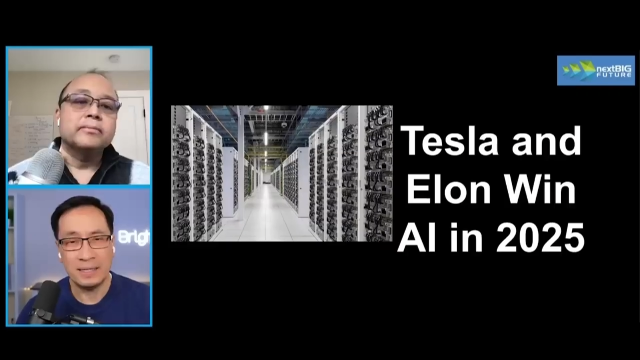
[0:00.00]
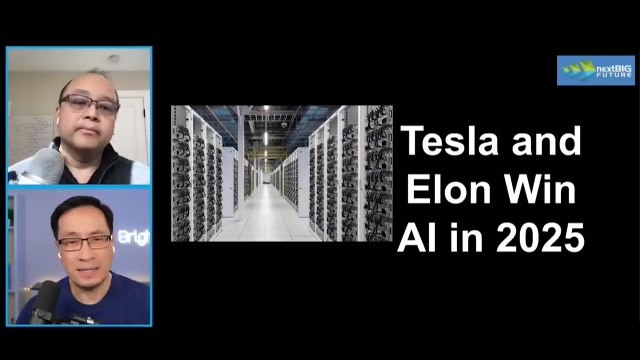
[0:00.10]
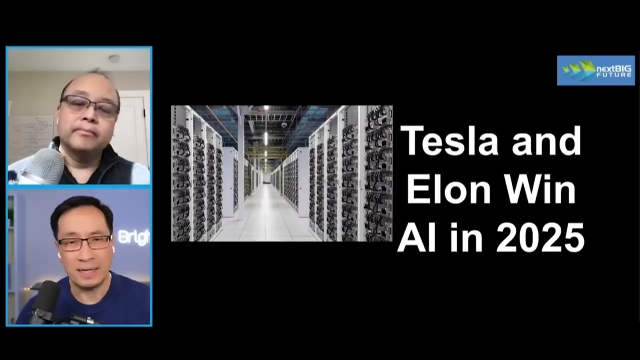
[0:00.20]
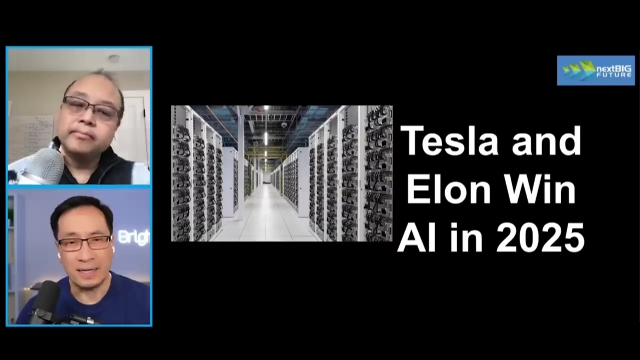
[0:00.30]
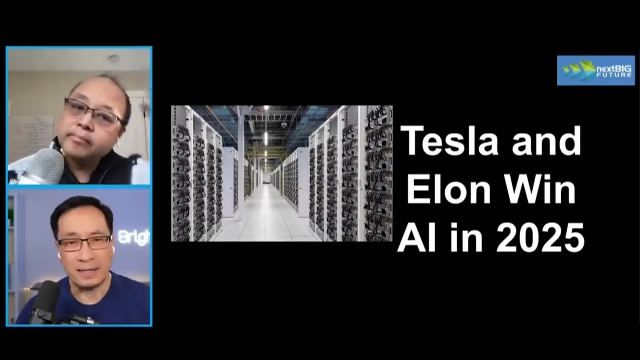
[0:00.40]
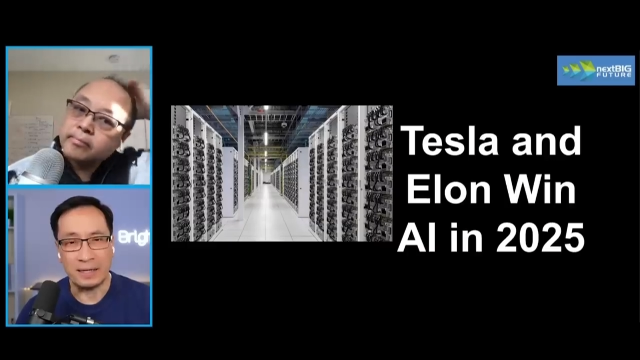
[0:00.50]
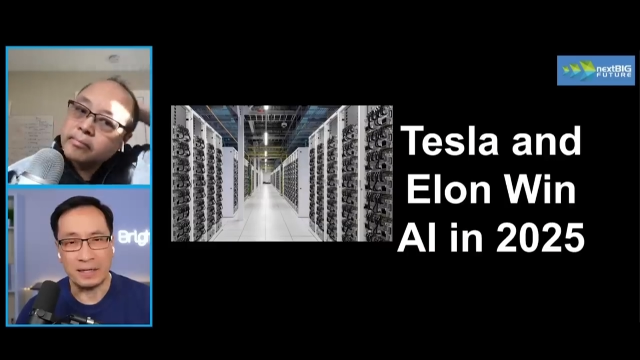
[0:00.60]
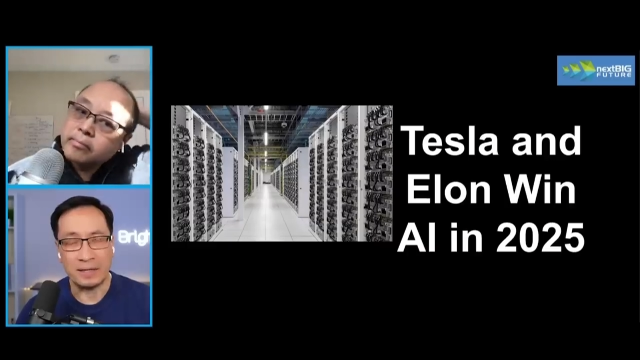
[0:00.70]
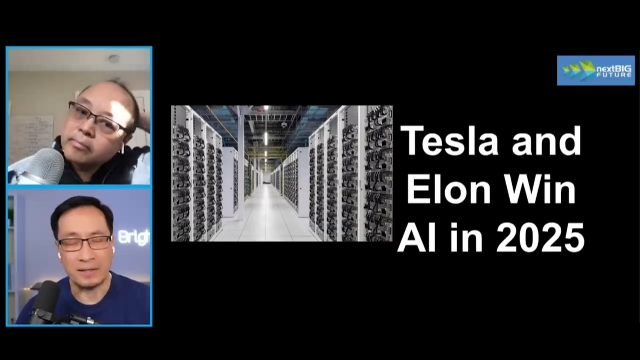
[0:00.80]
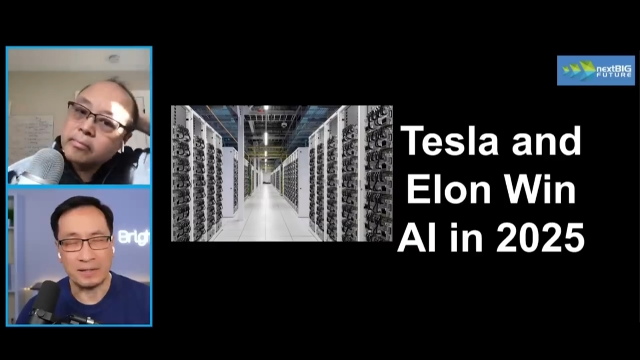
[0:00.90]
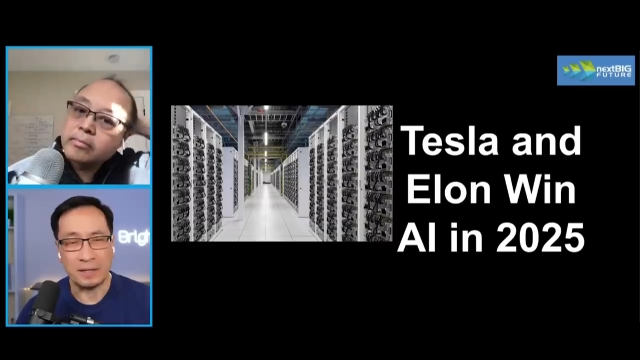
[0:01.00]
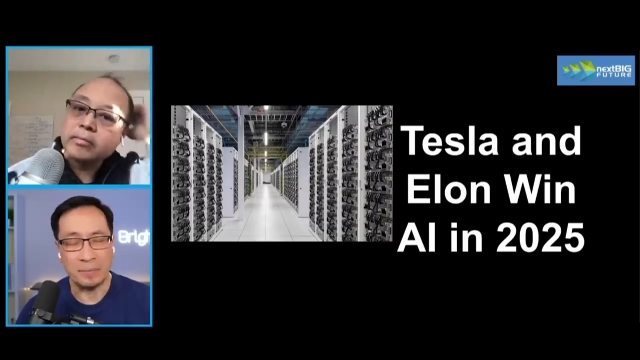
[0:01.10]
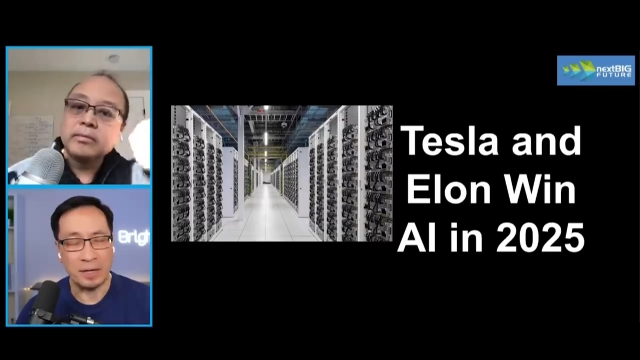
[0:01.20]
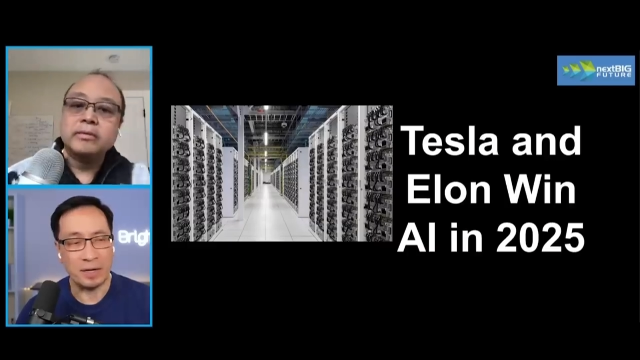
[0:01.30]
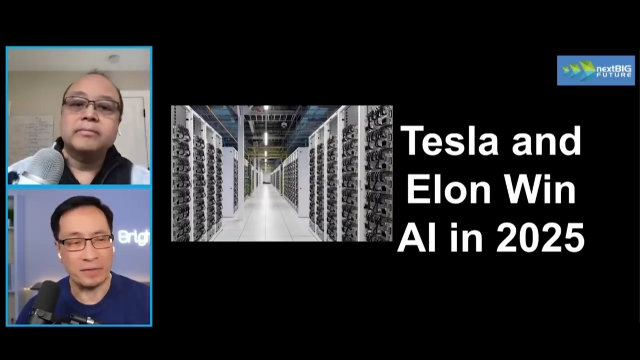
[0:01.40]
Speaker 1: mm. and then
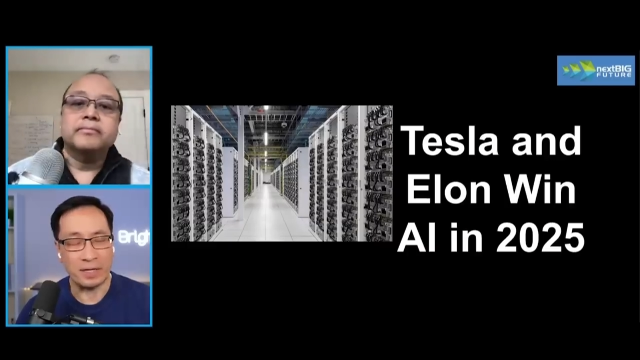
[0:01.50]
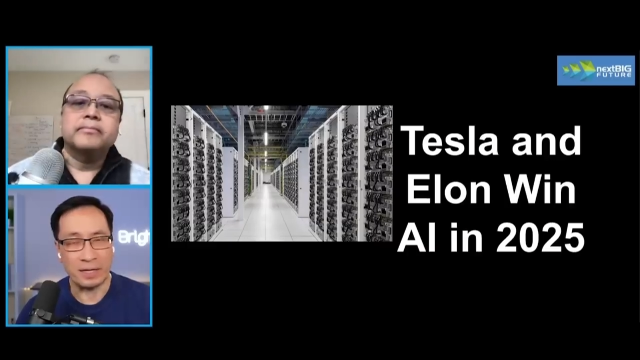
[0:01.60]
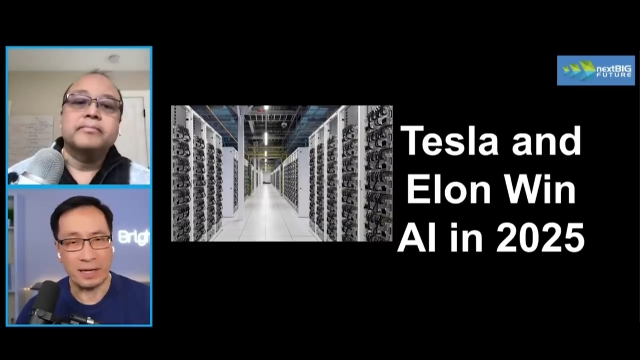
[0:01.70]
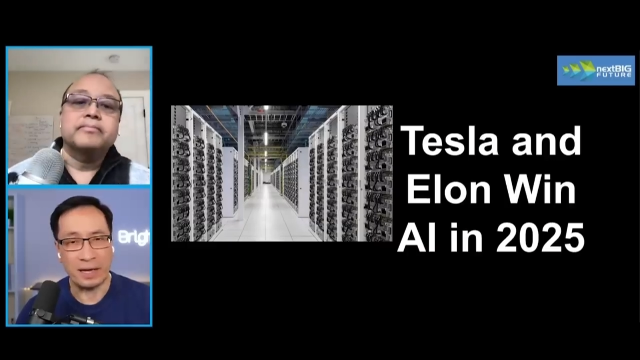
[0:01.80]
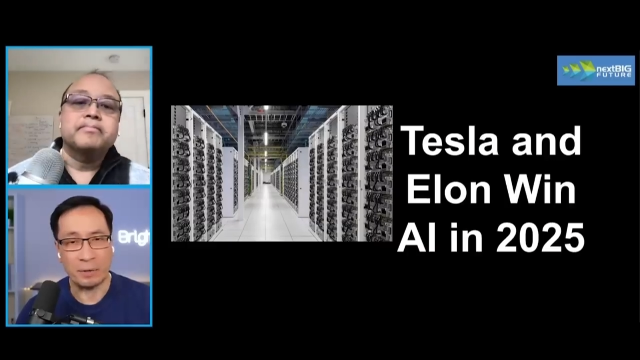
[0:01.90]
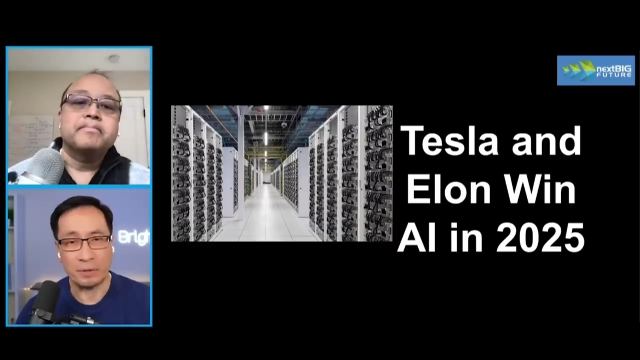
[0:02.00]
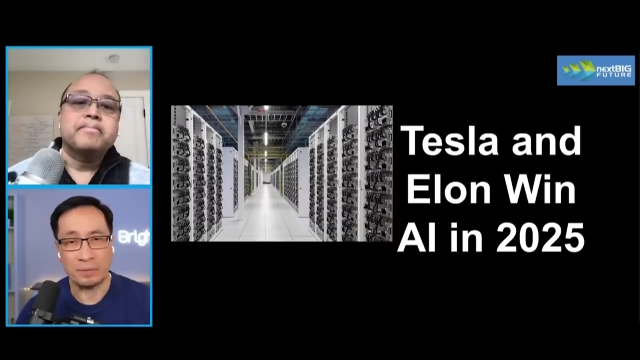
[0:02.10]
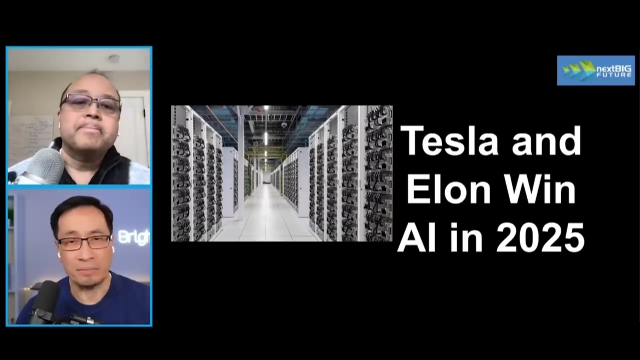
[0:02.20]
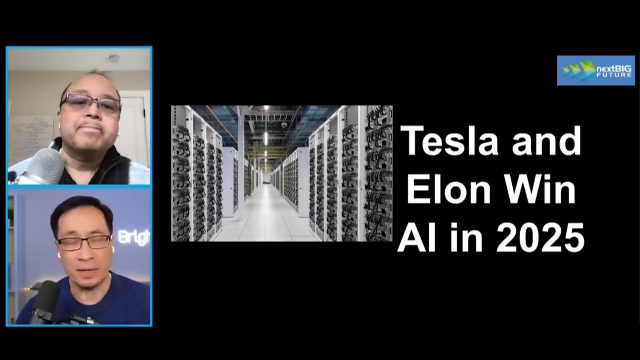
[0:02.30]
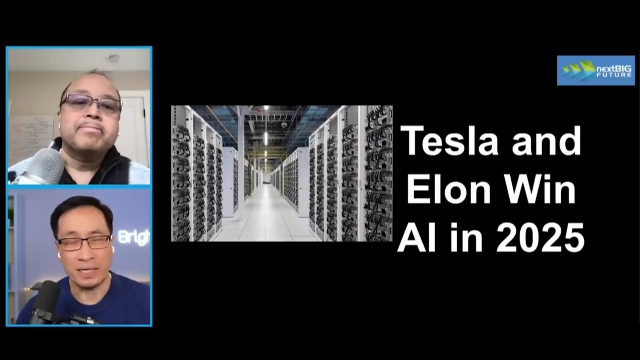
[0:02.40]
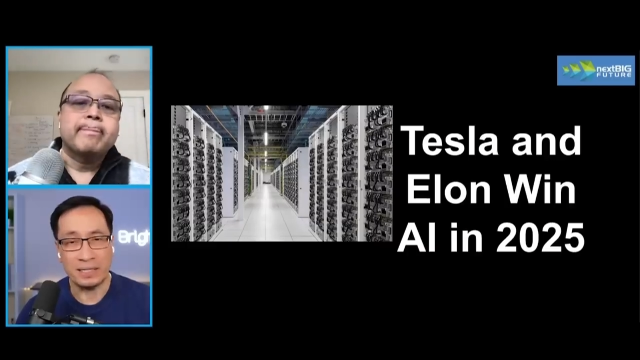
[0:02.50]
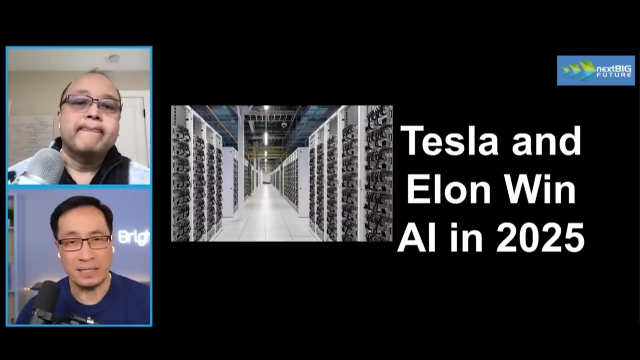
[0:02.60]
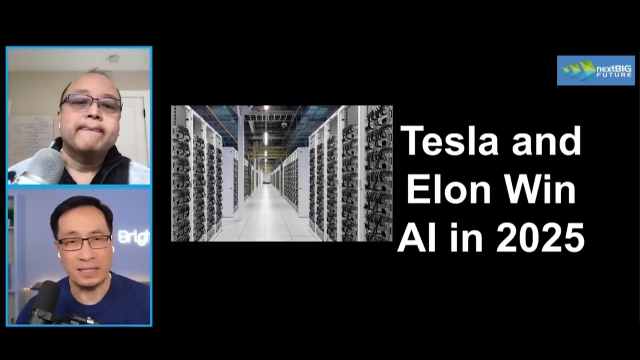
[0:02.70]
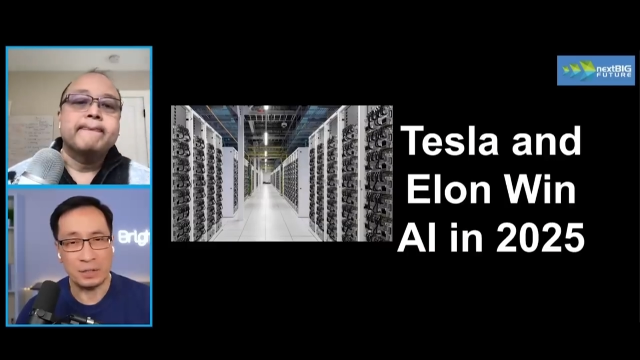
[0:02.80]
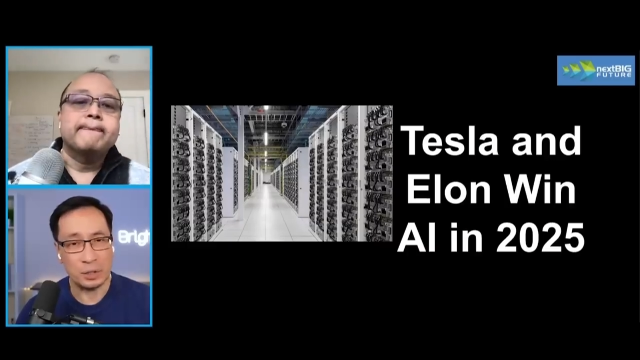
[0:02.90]
some of the analysts might
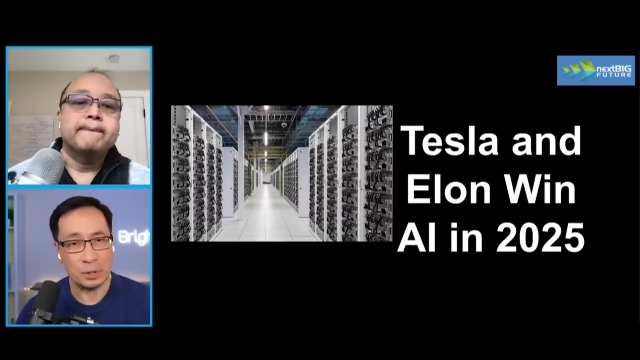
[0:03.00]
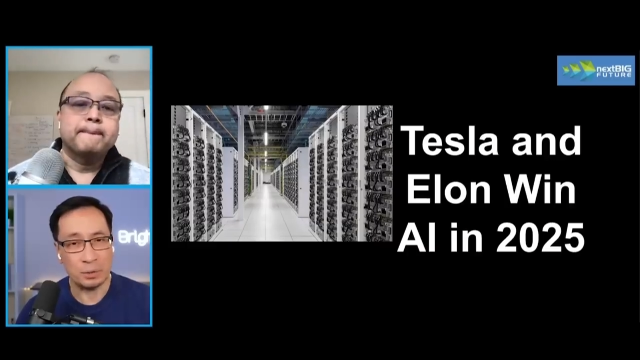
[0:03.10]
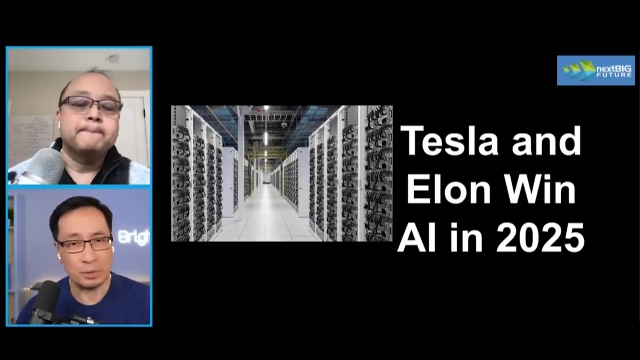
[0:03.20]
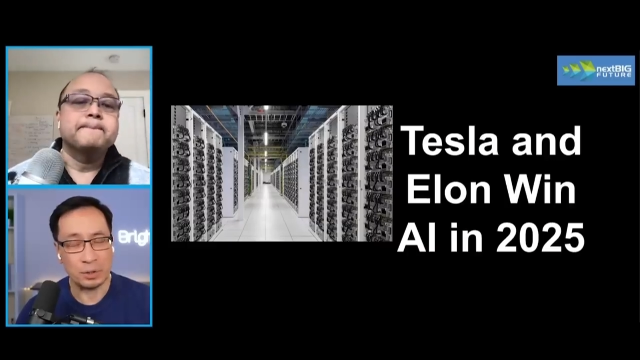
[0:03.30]
need to